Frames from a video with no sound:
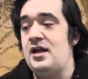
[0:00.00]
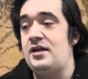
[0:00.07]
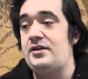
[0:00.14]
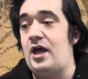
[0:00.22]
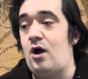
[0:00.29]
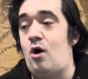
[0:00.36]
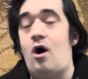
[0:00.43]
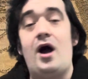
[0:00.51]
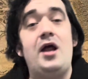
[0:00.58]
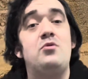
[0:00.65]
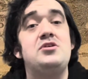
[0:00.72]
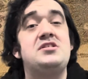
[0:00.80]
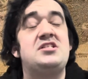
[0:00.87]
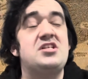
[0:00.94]
Now, I
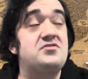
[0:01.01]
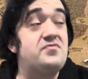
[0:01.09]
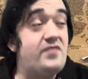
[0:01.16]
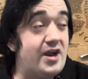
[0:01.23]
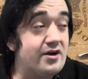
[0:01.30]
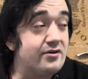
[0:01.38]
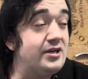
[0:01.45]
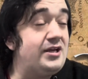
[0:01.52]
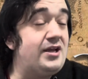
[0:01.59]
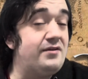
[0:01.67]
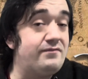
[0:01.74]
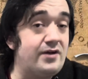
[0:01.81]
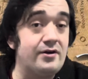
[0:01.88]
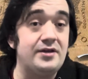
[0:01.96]
was very,
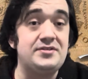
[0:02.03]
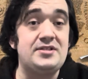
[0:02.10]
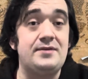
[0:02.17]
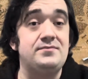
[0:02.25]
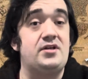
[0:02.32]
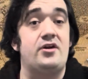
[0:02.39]
very tempted.